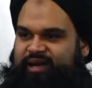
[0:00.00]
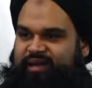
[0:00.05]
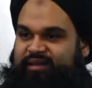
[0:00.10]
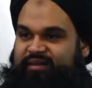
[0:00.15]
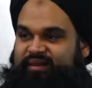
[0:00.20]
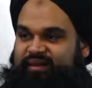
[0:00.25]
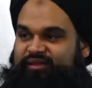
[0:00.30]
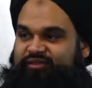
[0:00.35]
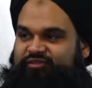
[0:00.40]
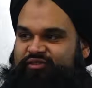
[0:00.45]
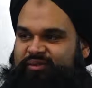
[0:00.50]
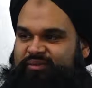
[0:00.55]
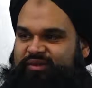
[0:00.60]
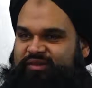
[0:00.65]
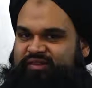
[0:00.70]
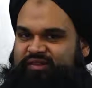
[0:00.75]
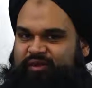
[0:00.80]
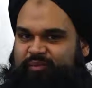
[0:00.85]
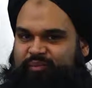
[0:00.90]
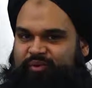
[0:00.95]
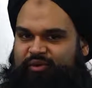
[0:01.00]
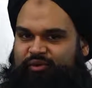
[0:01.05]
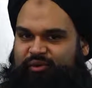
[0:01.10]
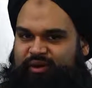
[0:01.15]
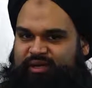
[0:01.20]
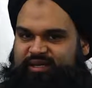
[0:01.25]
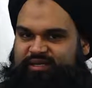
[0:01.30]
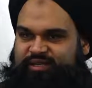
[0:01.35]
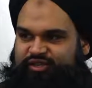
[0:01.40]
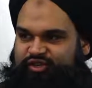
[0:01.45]
and it's an extremely simple
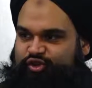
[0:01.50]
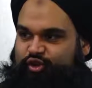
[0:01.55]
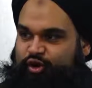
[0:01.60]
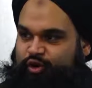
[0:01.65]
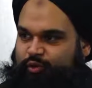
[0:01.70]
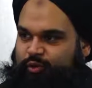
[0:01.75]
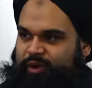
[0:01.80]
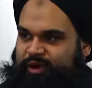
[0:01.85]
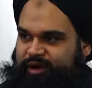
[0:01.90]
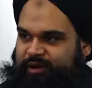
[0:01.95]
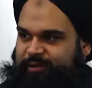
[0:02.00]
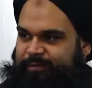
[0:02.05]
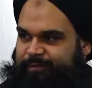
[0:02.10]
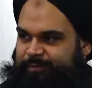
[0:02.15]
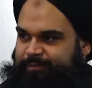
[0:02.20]
work. It's a short work.